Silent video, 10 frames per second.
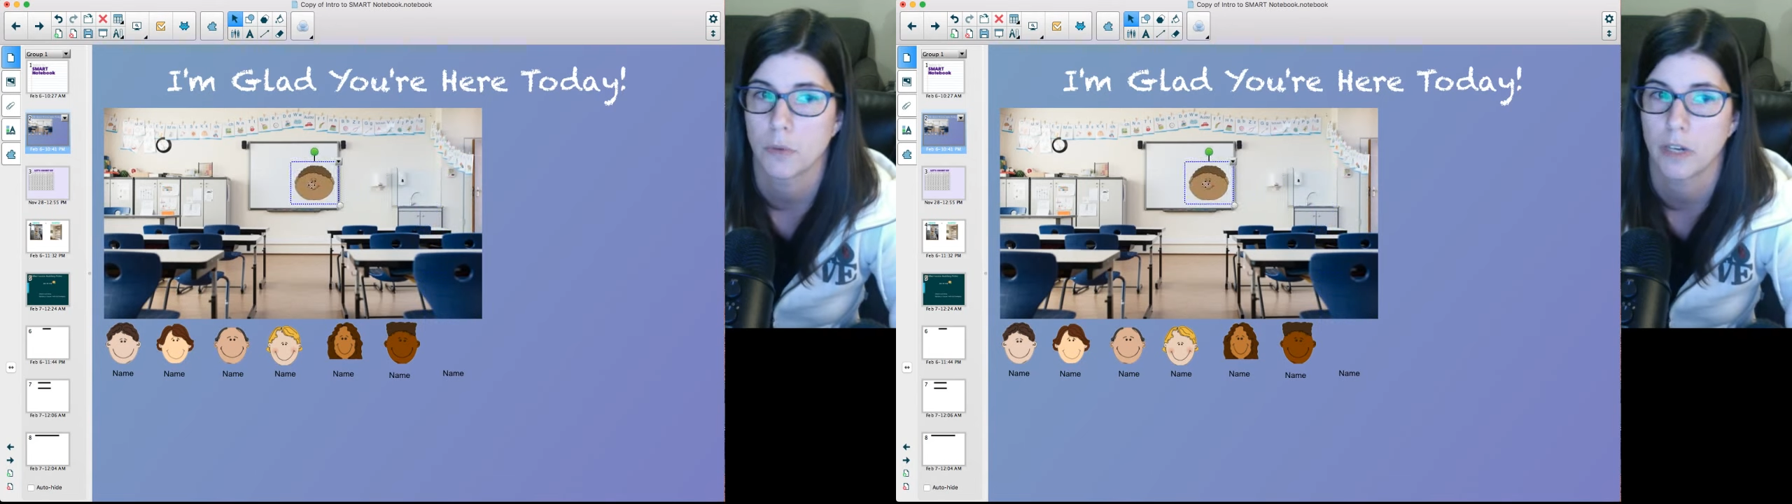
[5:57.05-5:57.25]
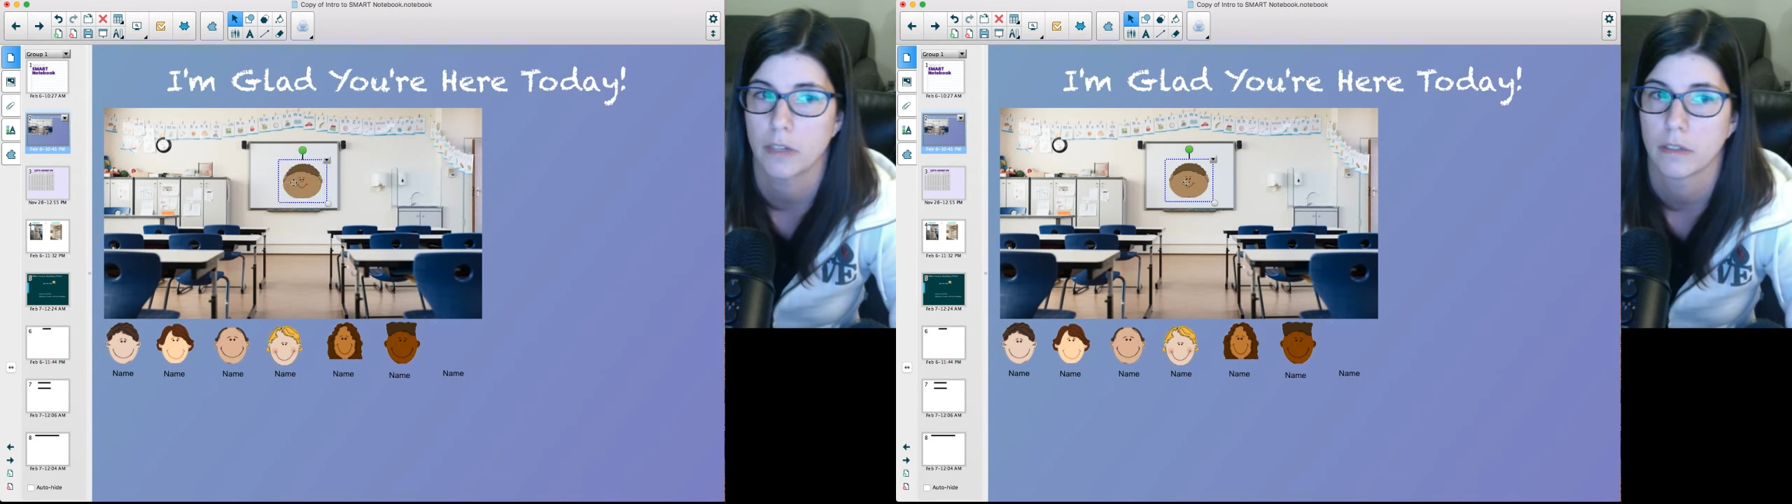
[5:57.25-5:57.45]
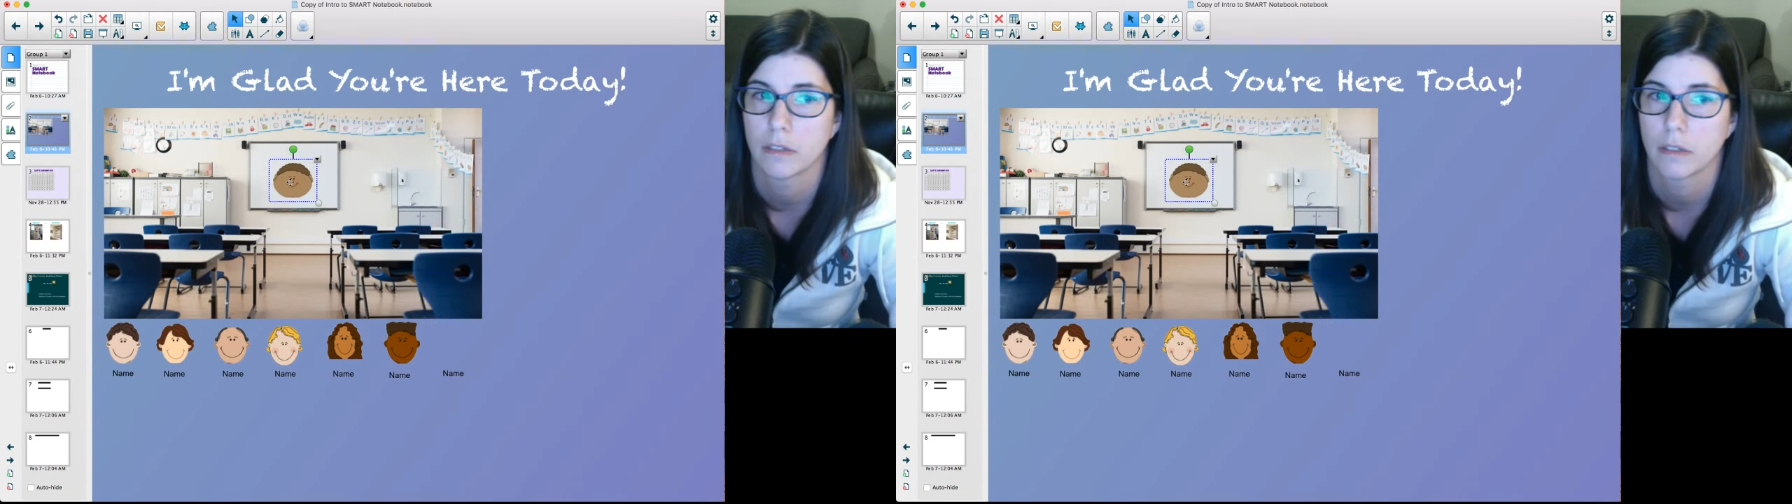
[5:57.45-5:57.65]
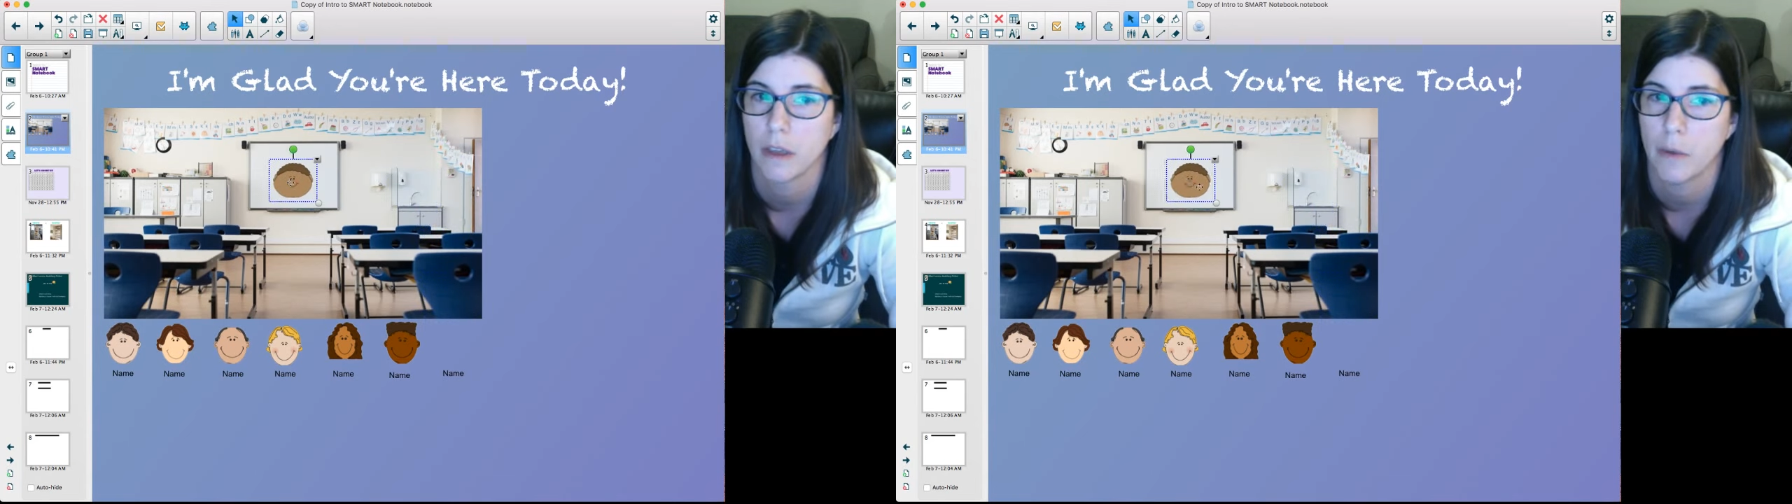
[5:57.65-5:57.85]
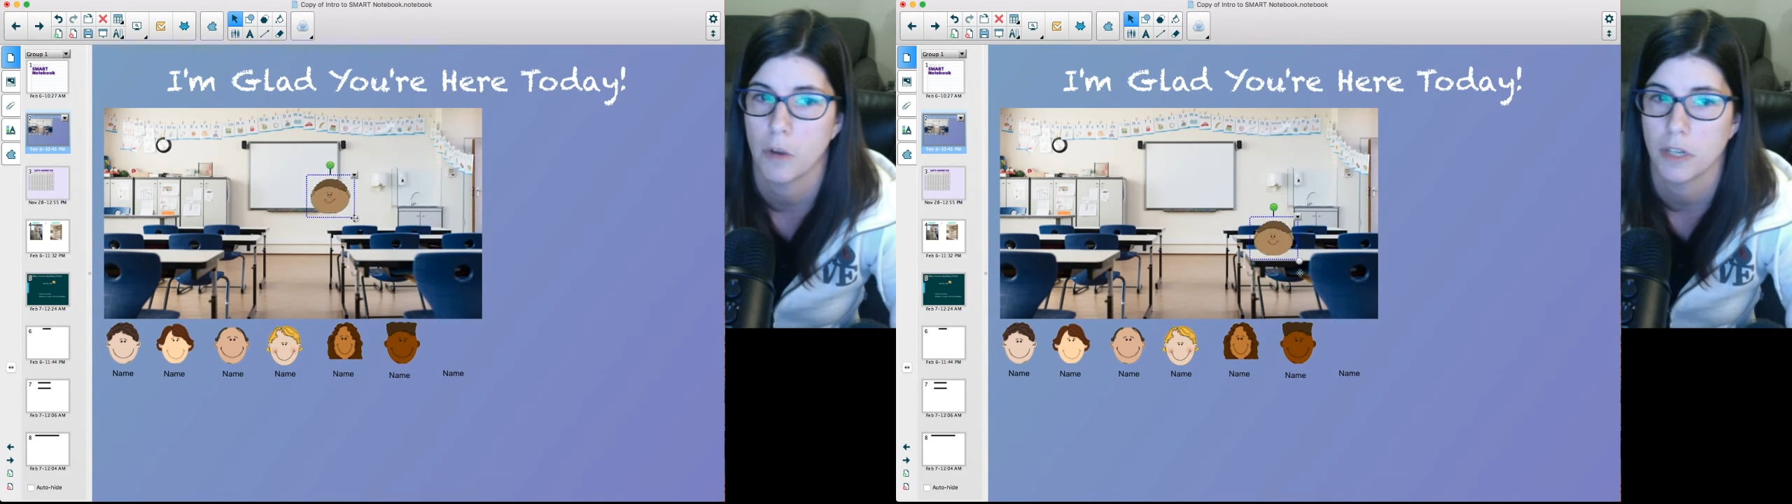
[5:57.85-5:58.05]
what
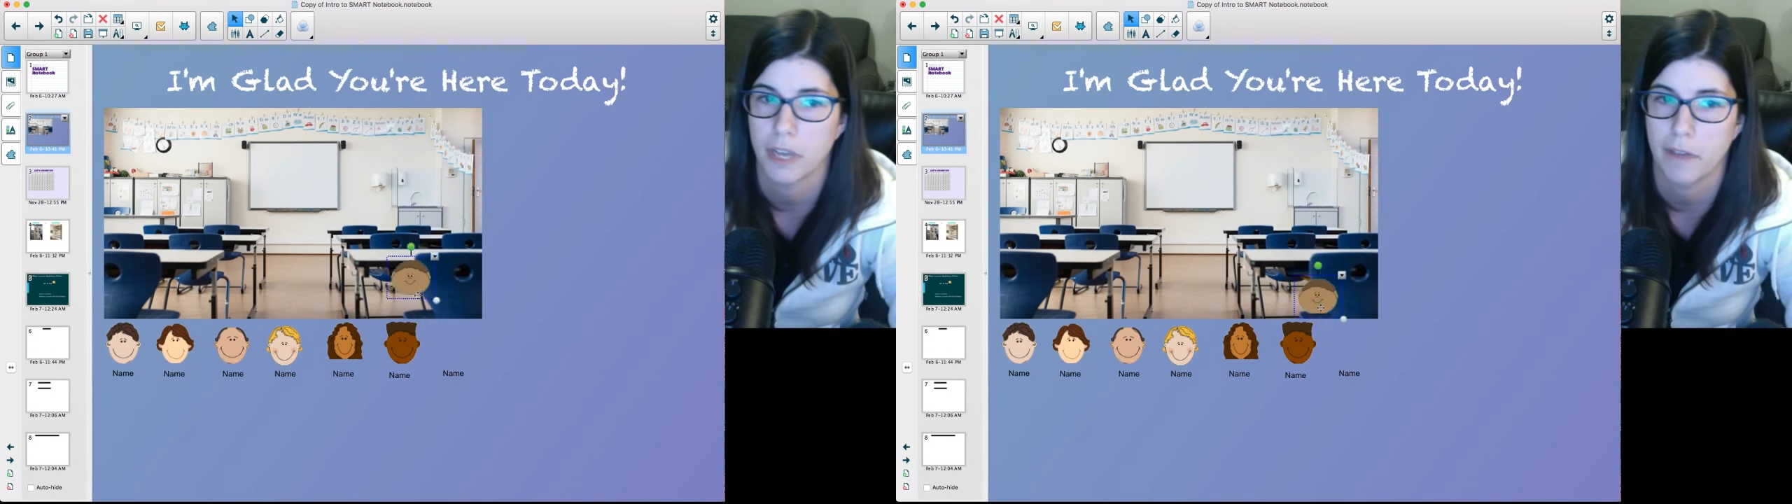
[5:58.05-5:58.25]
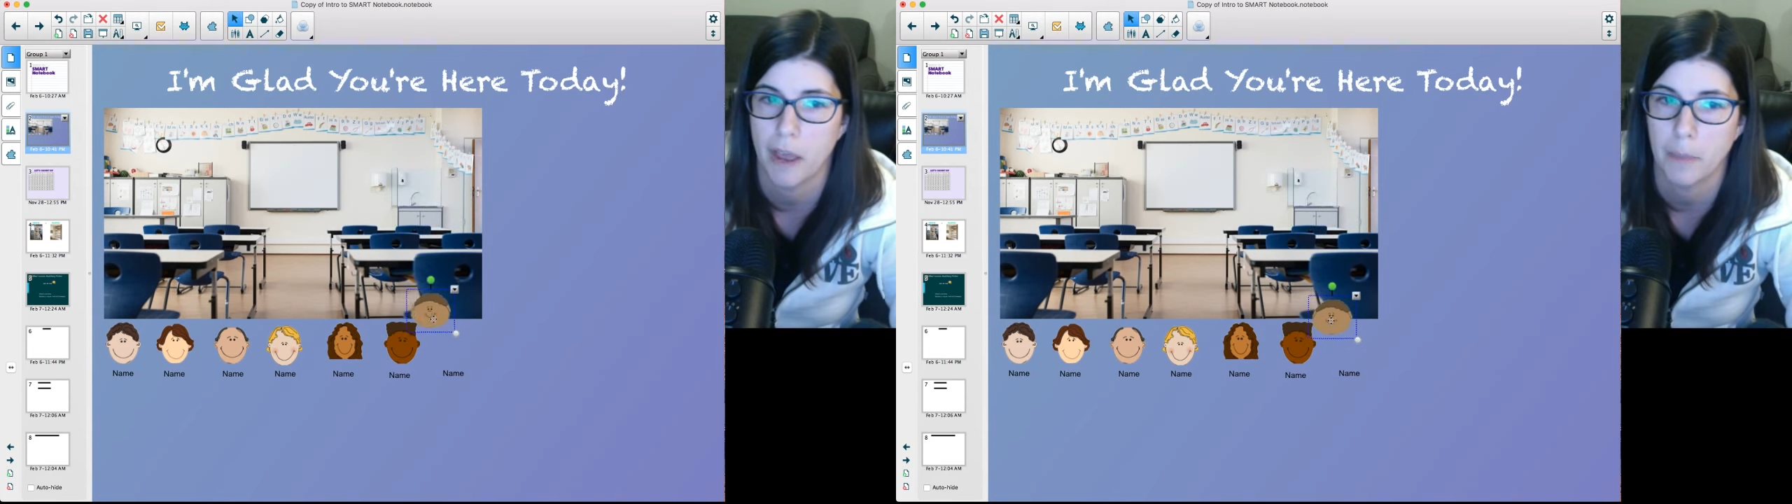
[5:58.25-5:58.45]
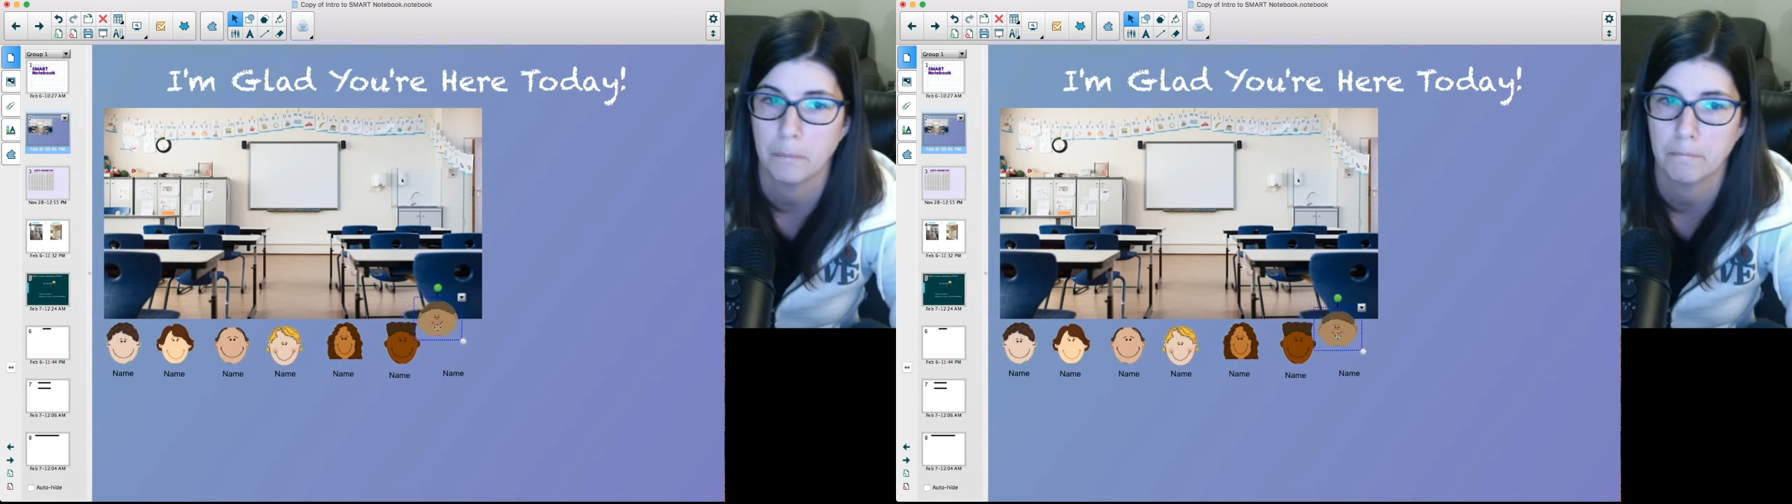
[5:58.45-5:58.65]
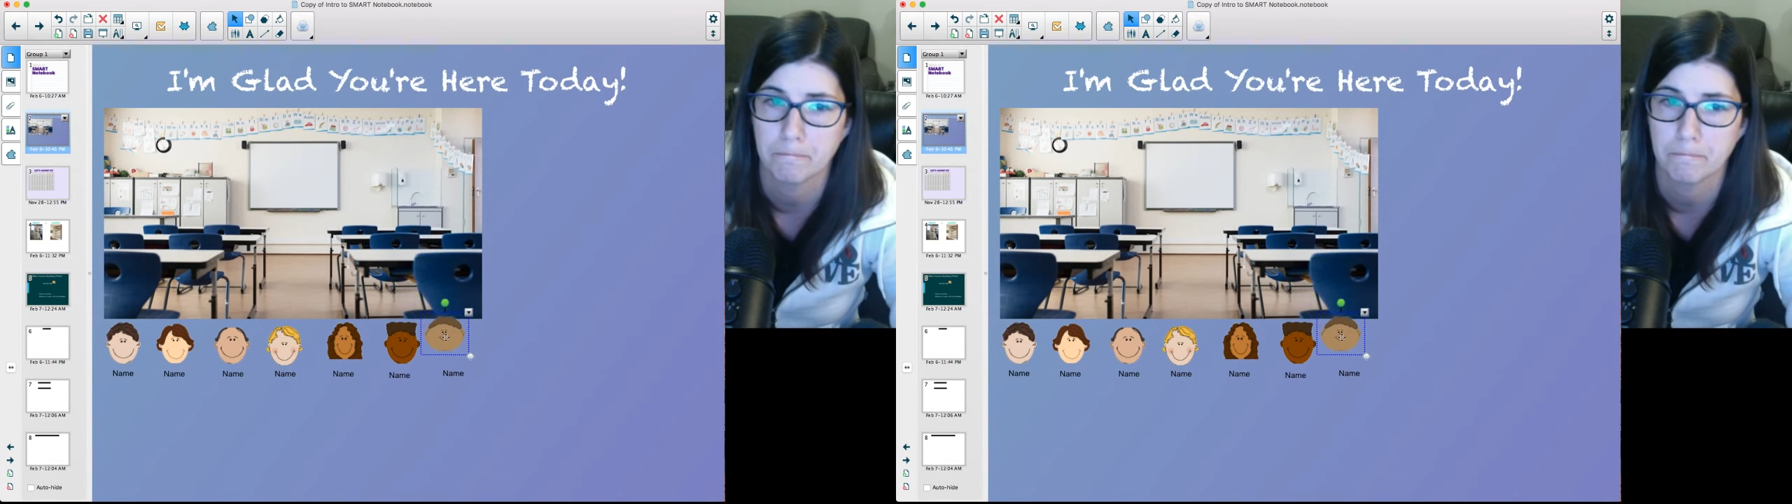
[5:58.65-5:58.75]
I want to have happen.